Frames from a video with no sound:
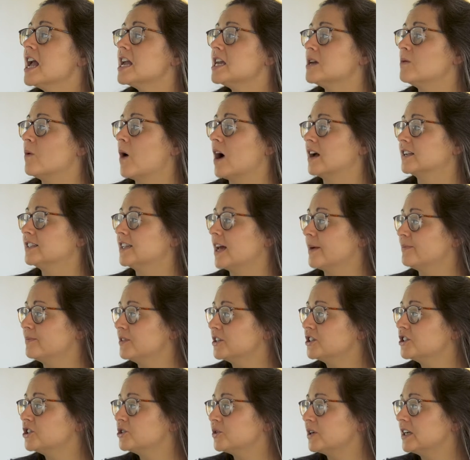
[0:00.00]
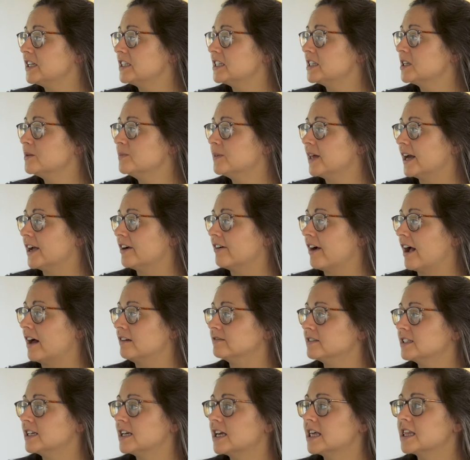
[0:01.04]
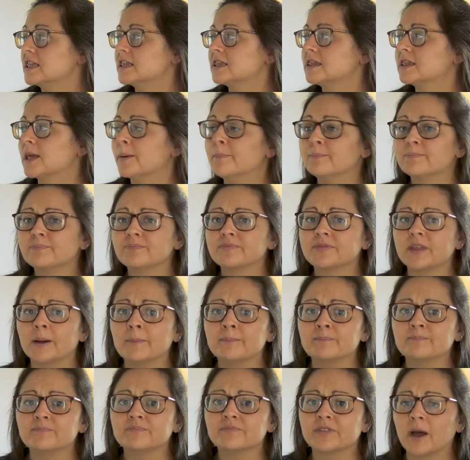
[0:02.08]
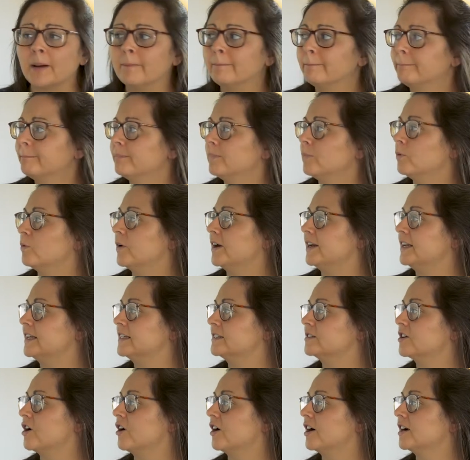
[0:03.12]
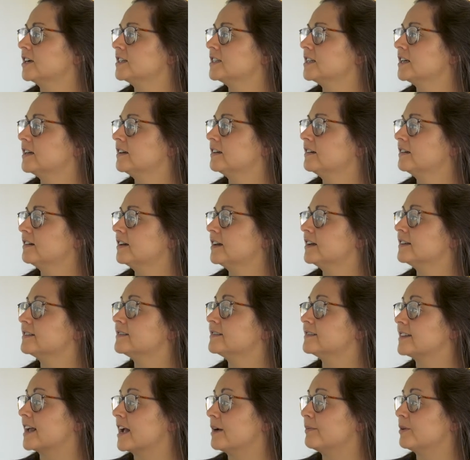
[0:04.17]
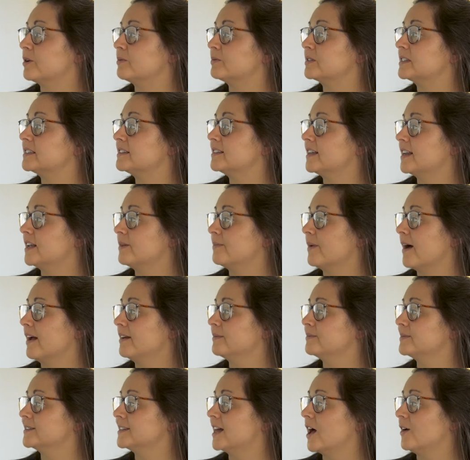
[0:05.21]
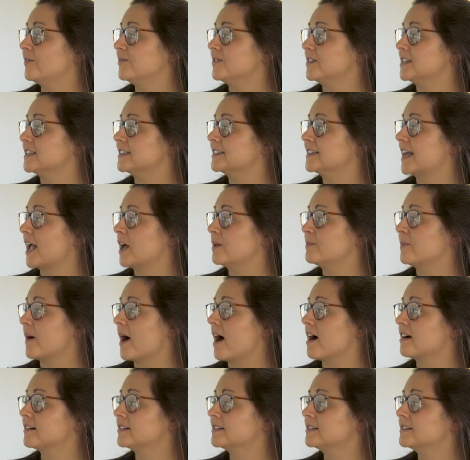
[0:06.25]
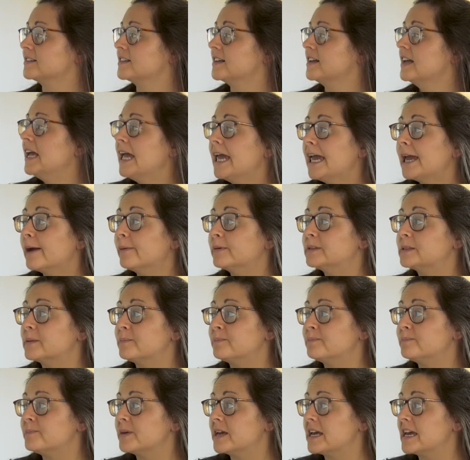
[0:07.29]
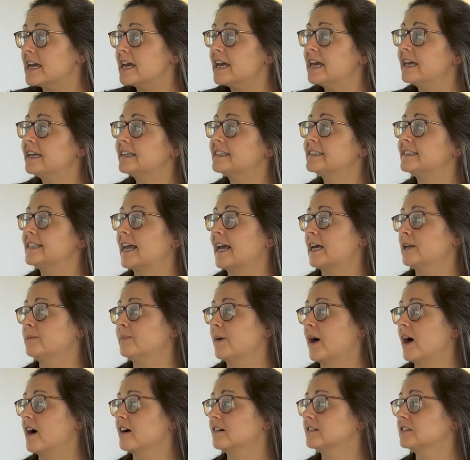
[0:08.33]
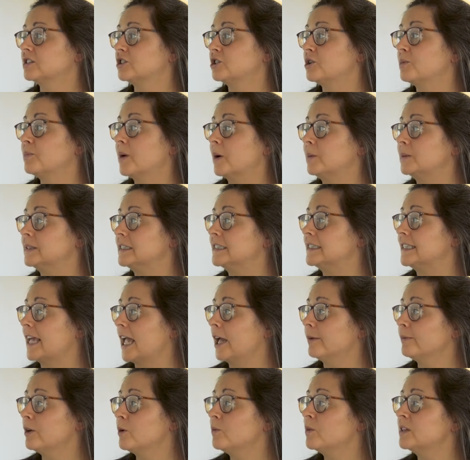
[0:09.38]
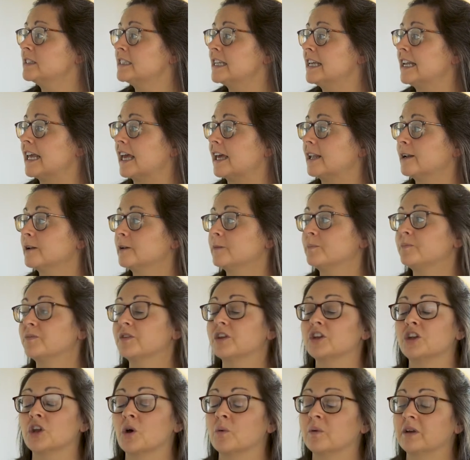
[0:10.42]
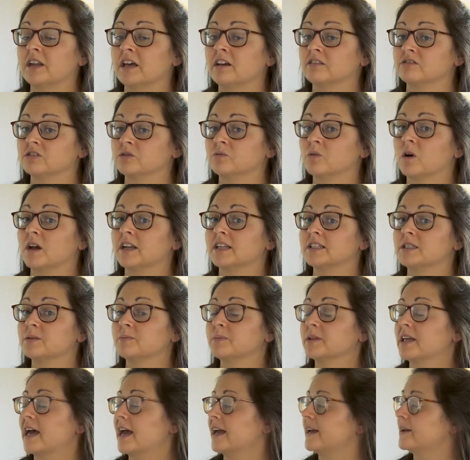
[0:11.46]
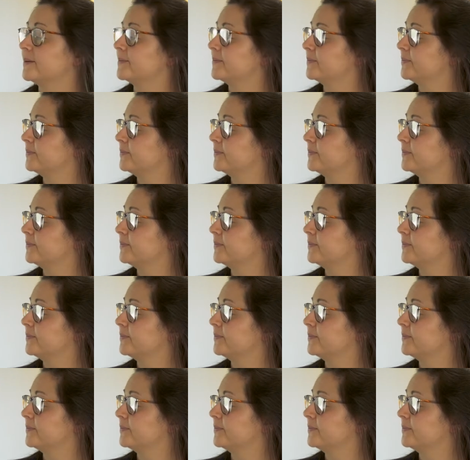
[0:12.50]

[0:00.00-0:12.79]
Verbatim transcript: He walked up the street to the playground. Thump, thump, thump went his heart. Sammy was sitting by himself in the sandbox. It was a big sandbox, but when Sammy was in it, no one else wanted to play.